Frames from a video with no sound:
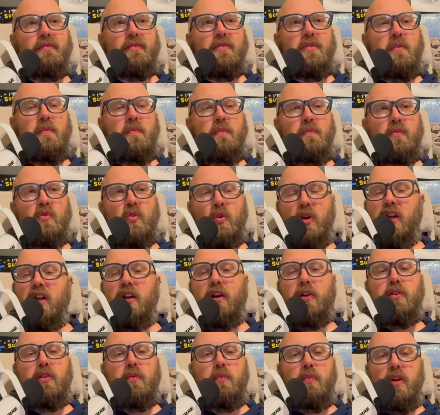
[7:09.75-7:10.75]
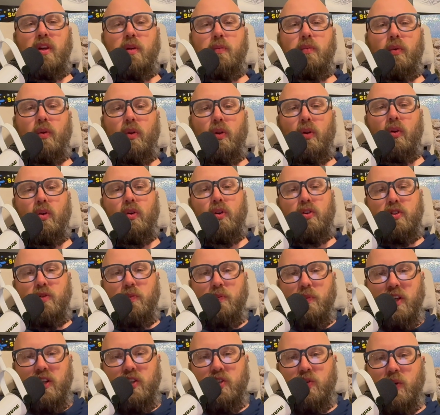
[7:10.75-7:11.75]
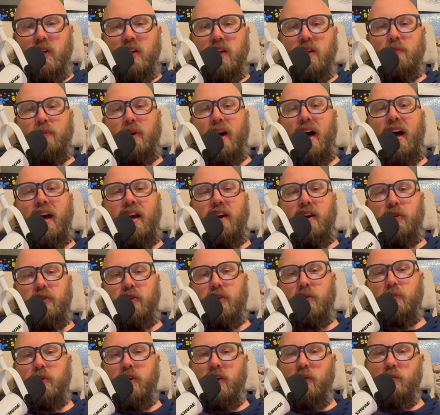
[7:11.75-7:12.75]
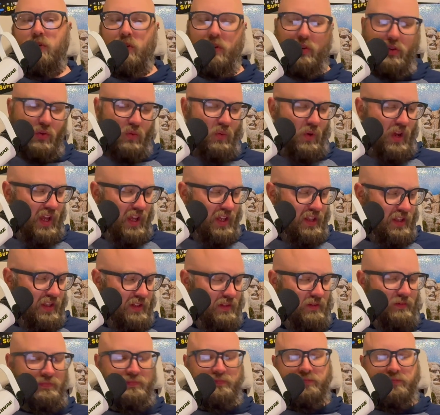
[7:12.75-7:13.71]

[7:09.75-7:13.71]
to treat other people or to be treated by other people the way that